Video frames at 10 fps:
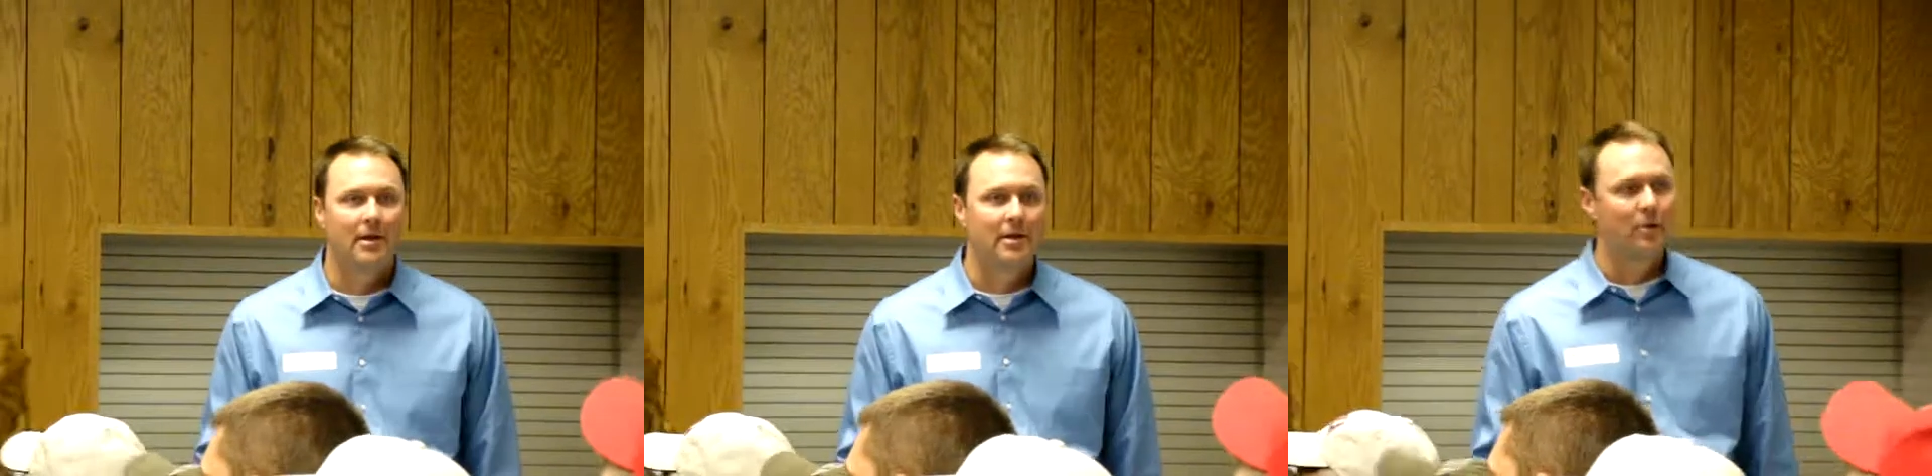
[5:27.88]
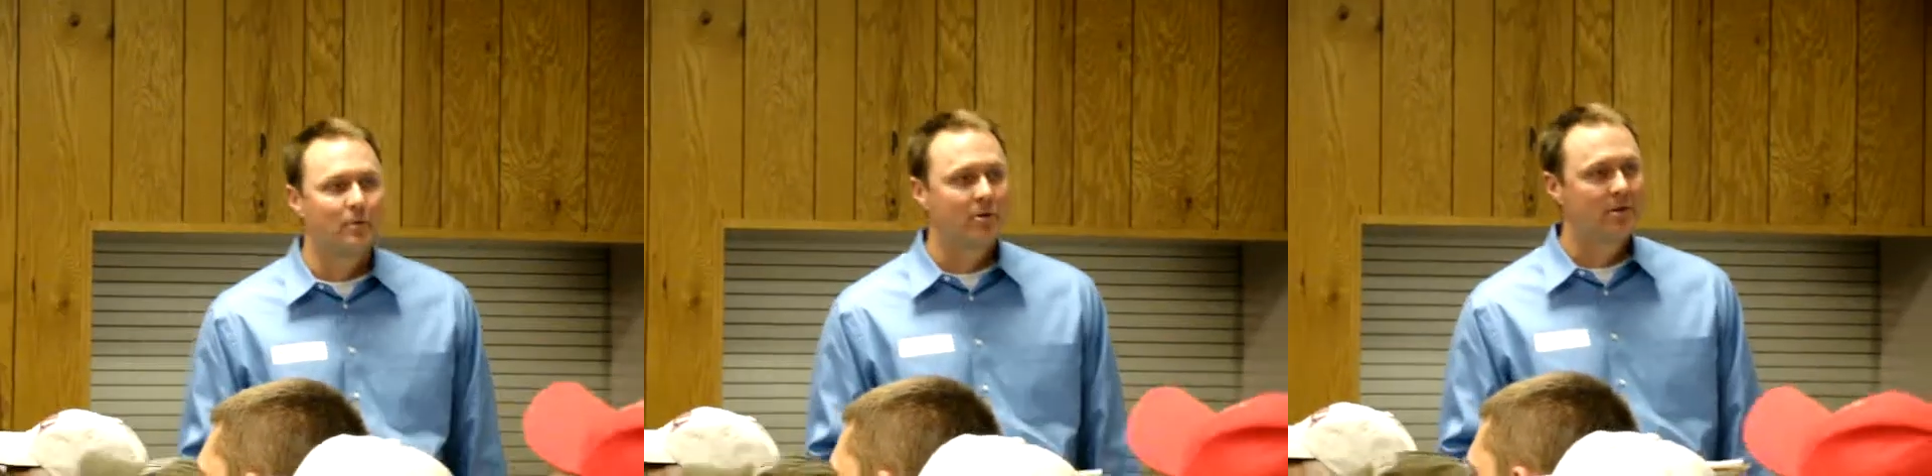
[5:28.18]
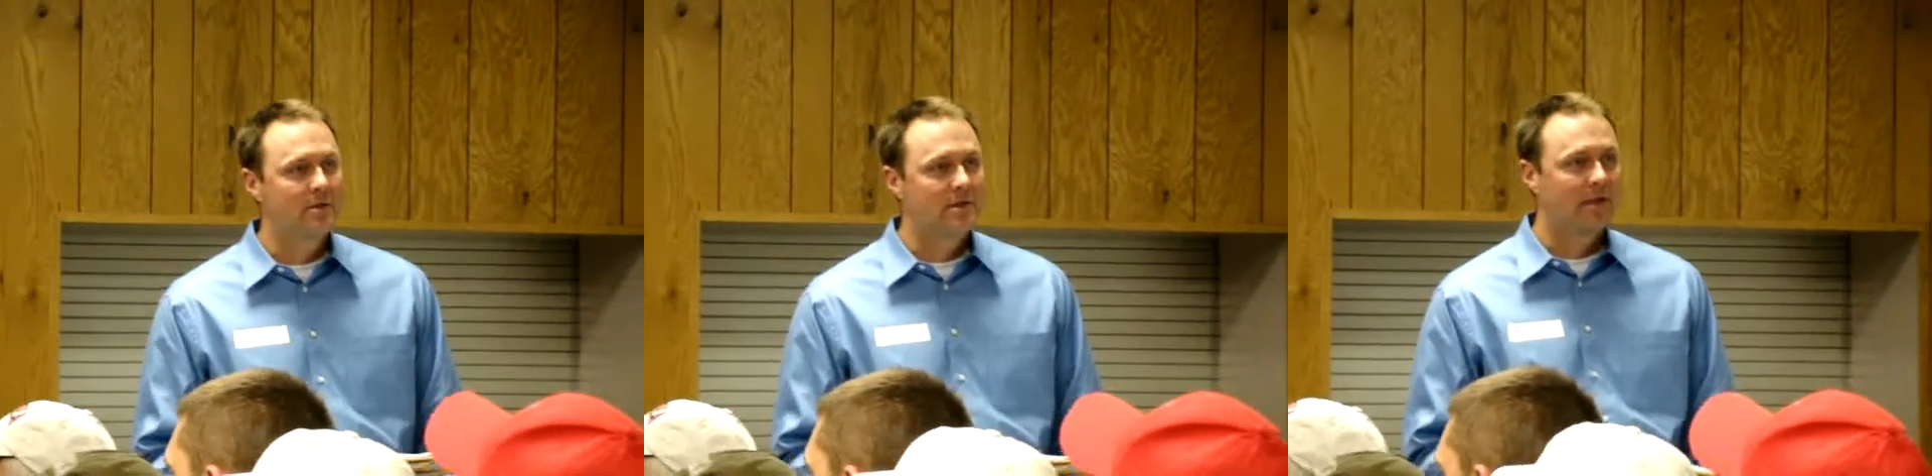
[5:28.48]
Eagle
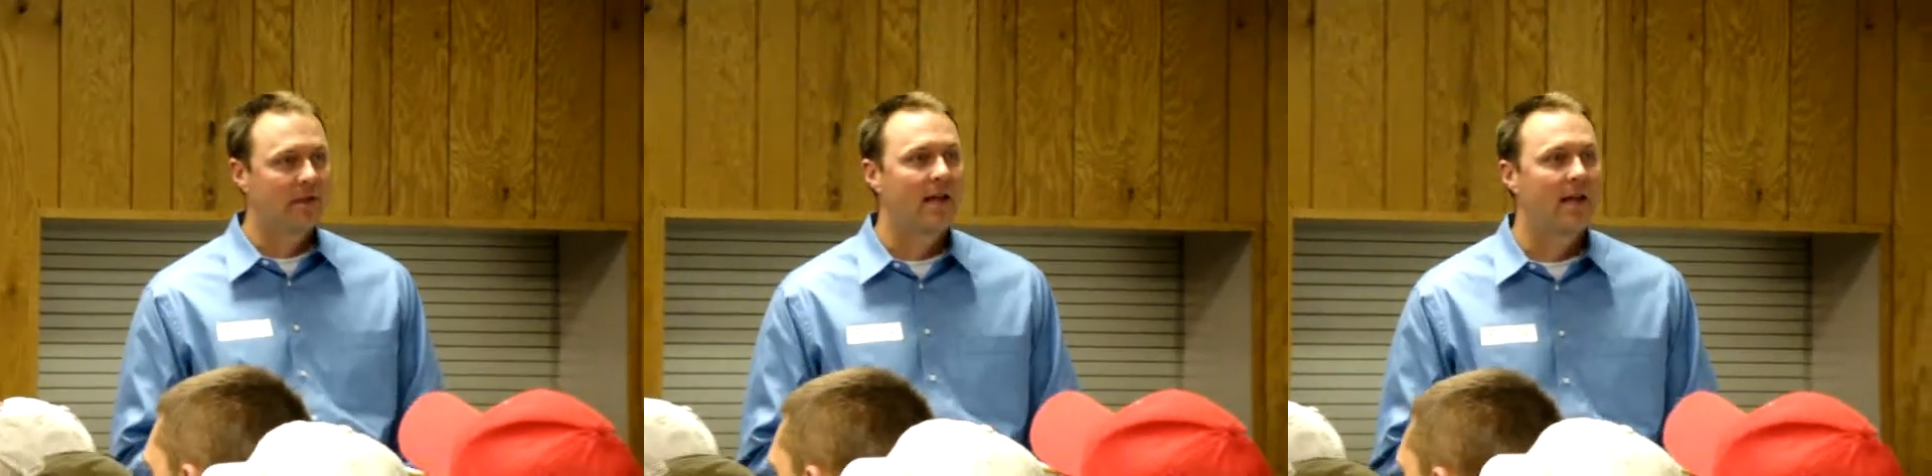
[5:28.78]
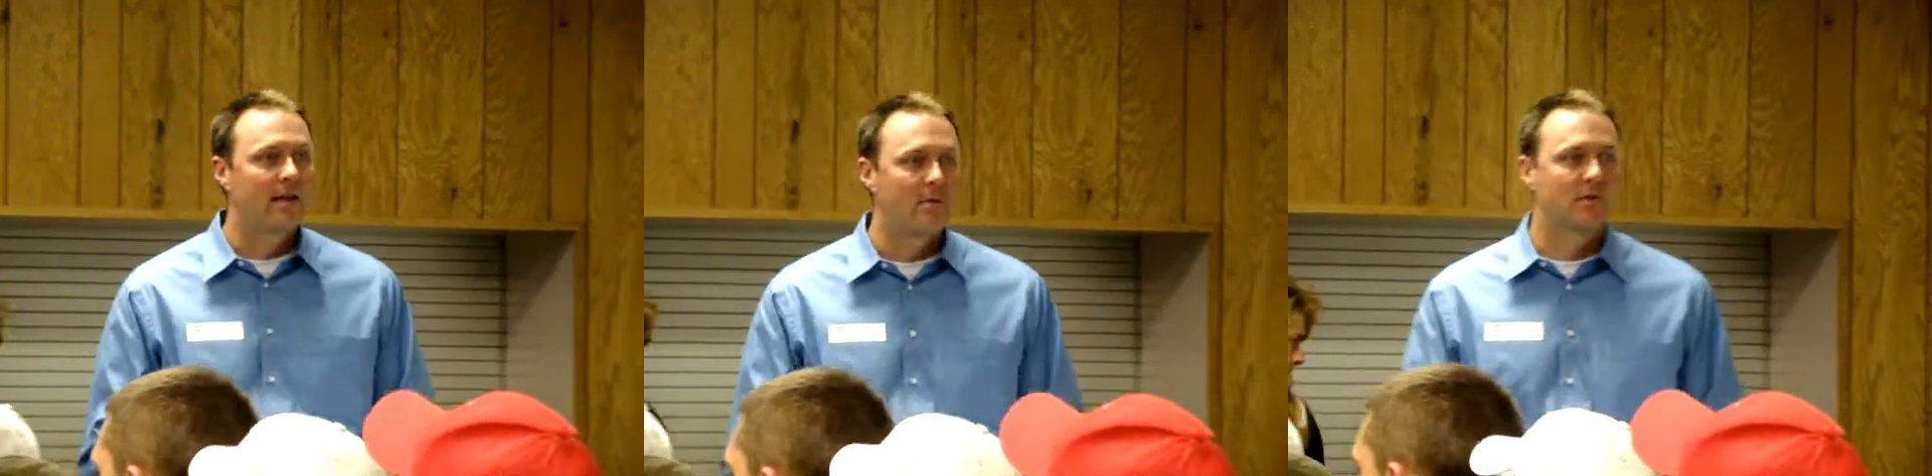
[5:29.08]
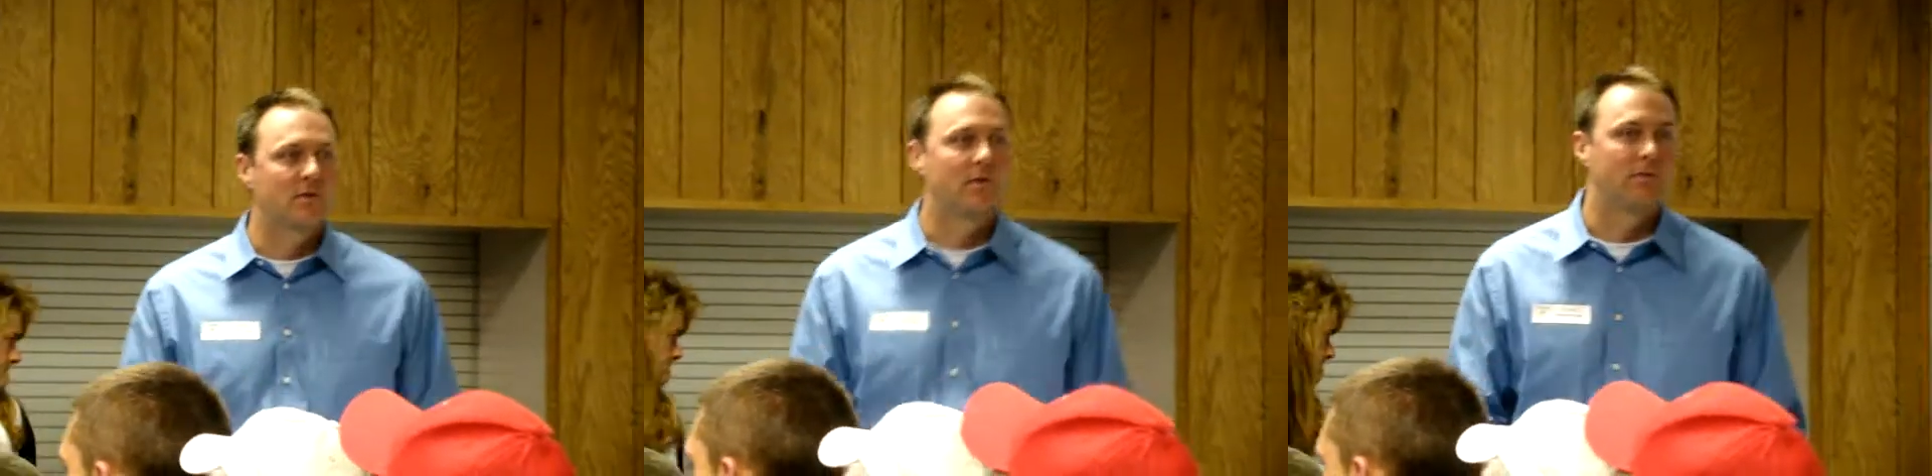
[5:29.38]
Minerals, and I'm also a